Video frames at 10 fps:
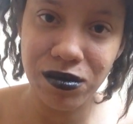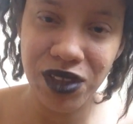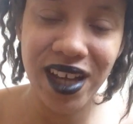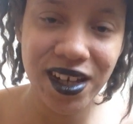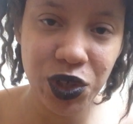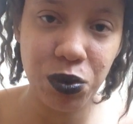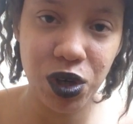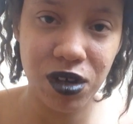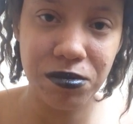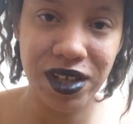They need to
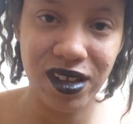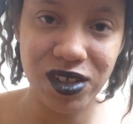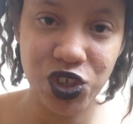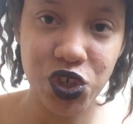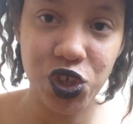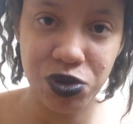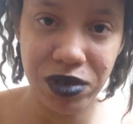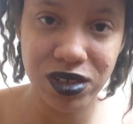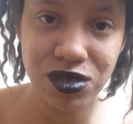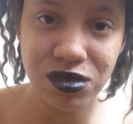work on being less
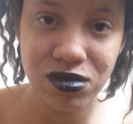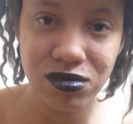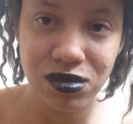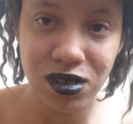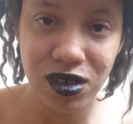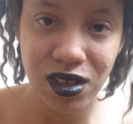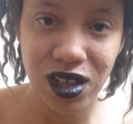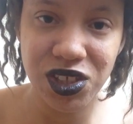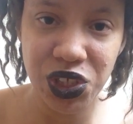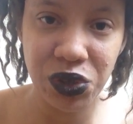judgmental
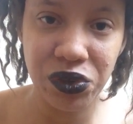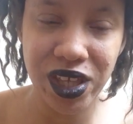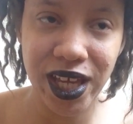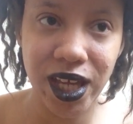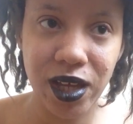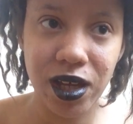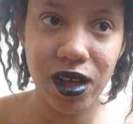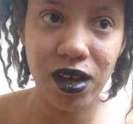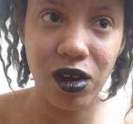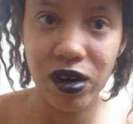until they
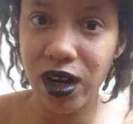are